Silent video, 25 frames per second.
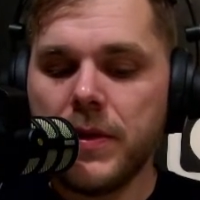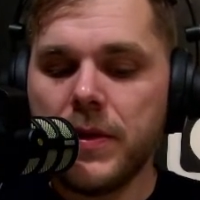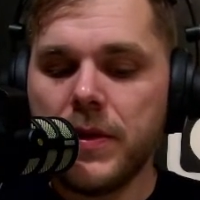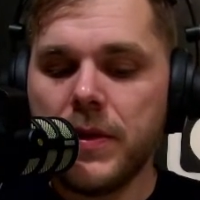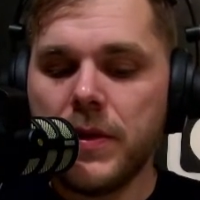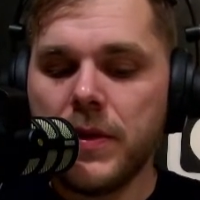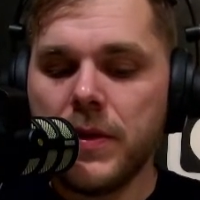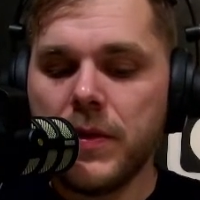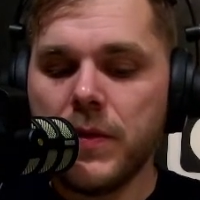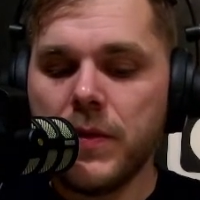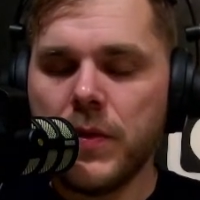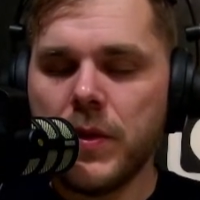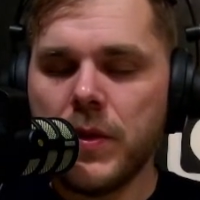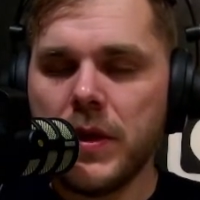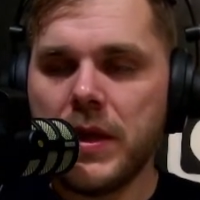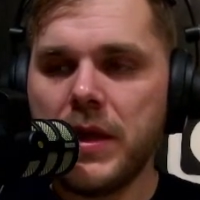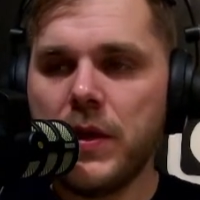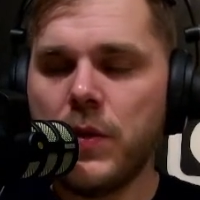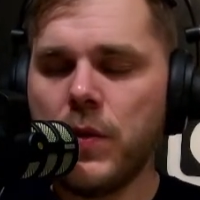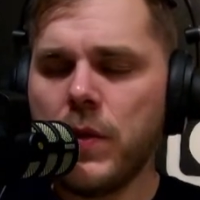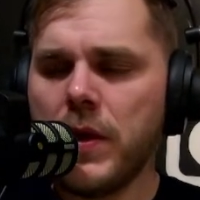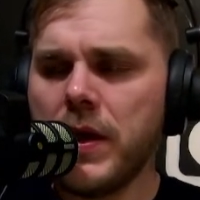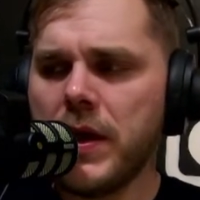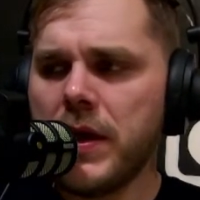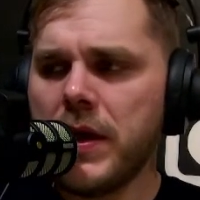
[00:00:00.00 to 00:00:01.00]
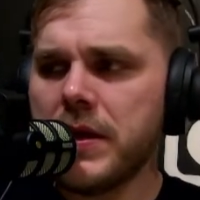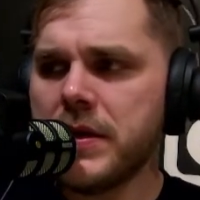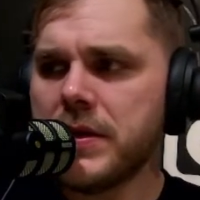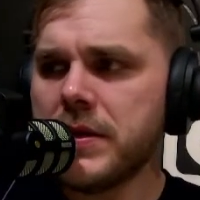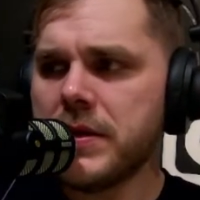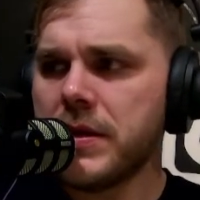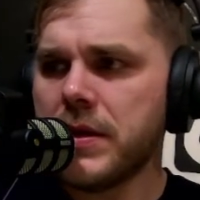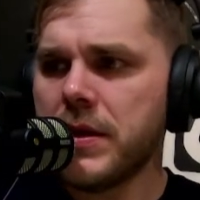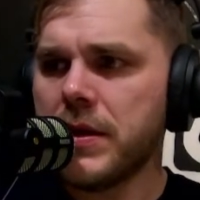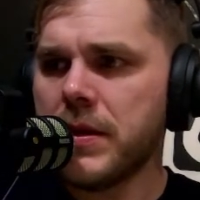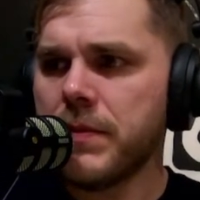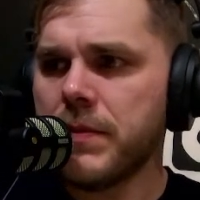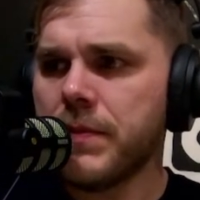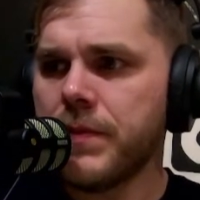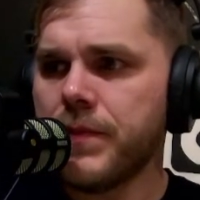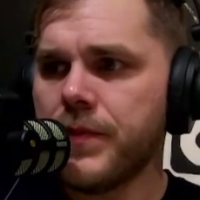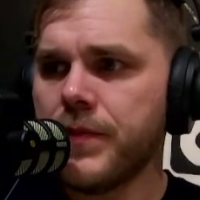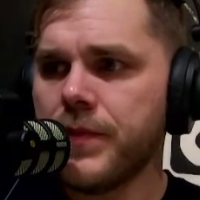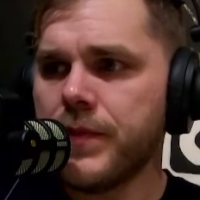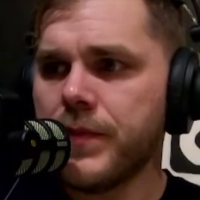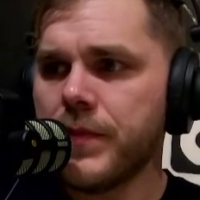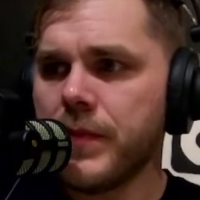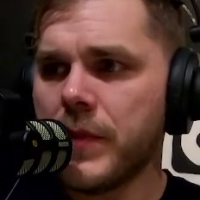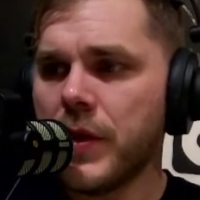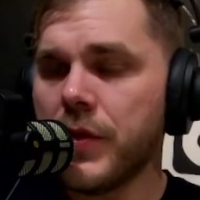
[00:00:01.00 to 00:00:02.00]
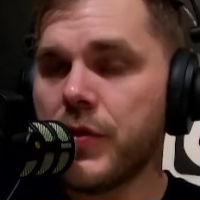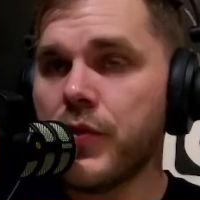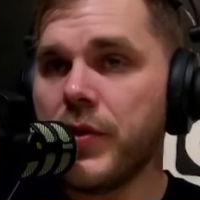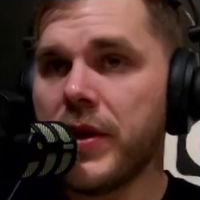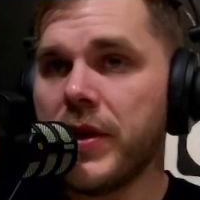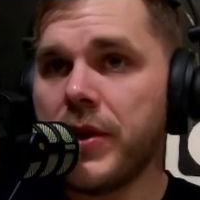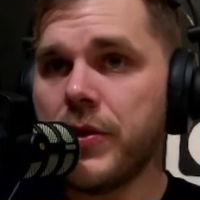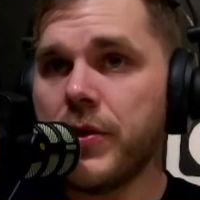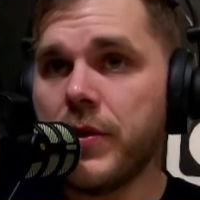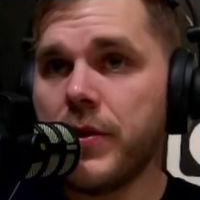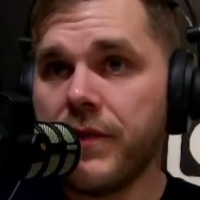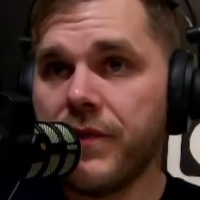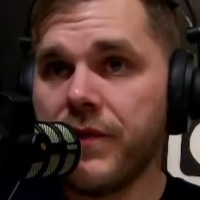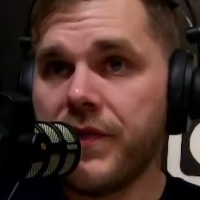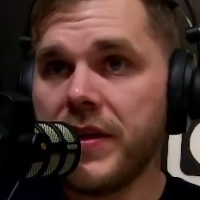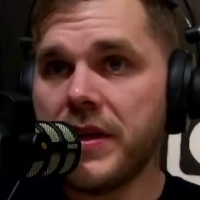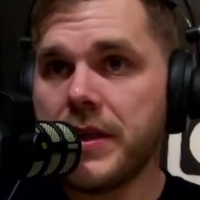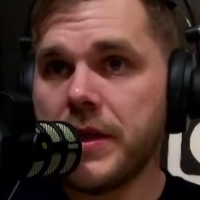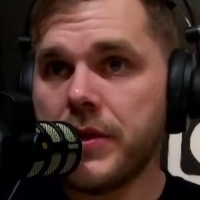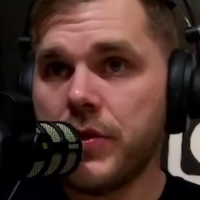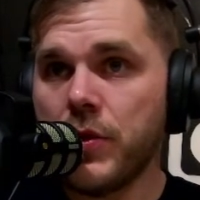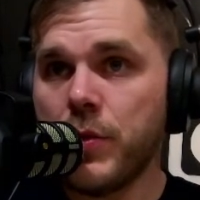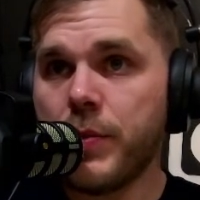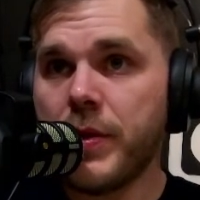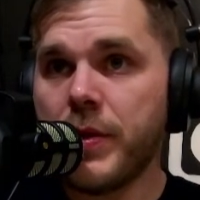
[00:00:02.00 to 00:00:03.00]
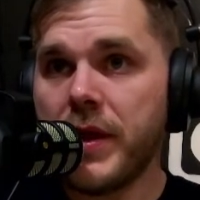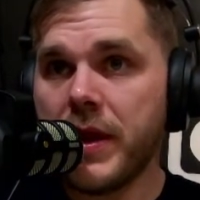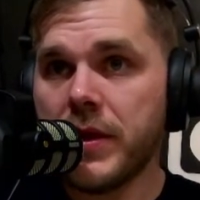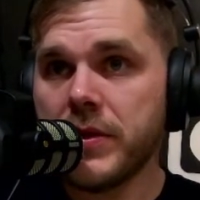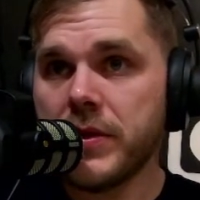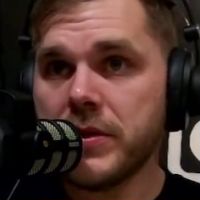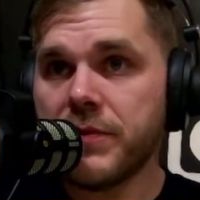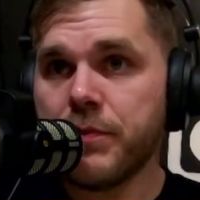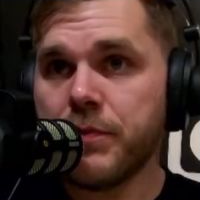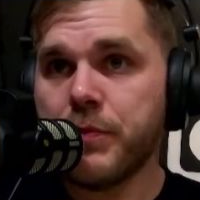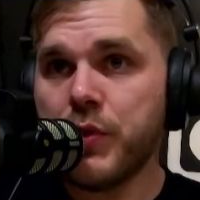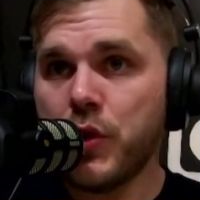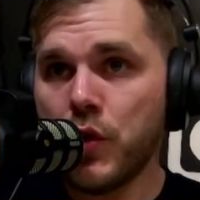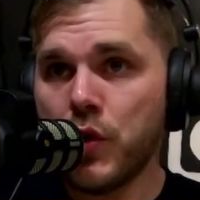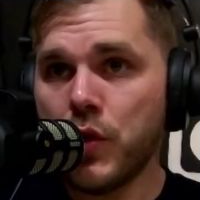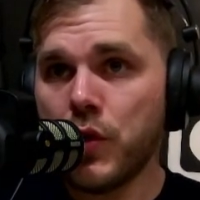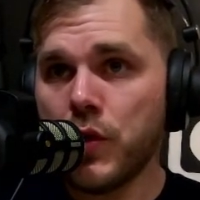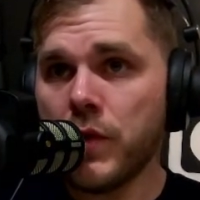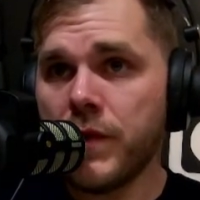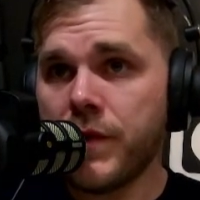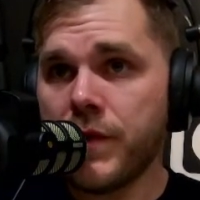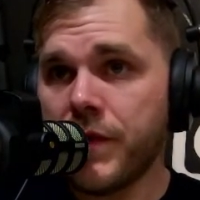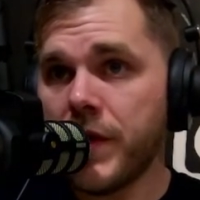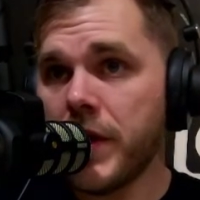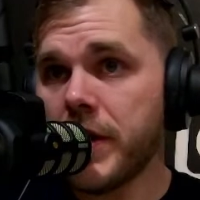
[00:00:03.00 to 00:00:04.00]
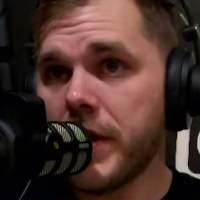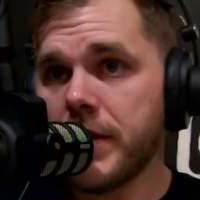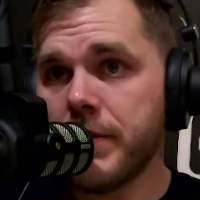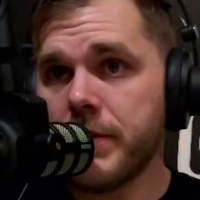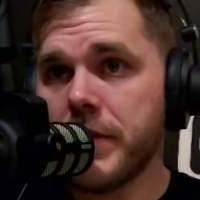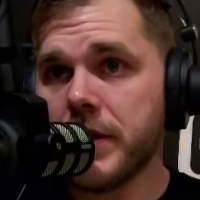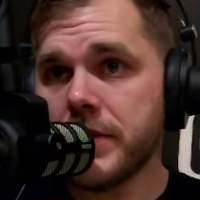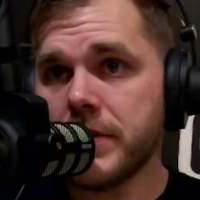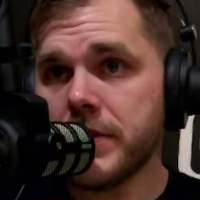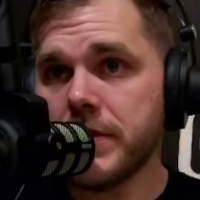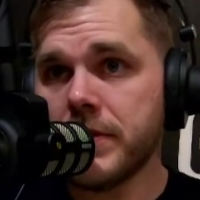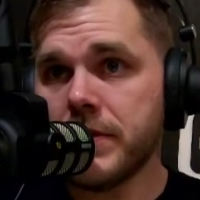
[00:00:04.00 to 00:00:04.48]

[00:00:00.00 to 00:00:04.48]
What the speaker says: Well, he weighs 352 pounds, pure fucking muscle.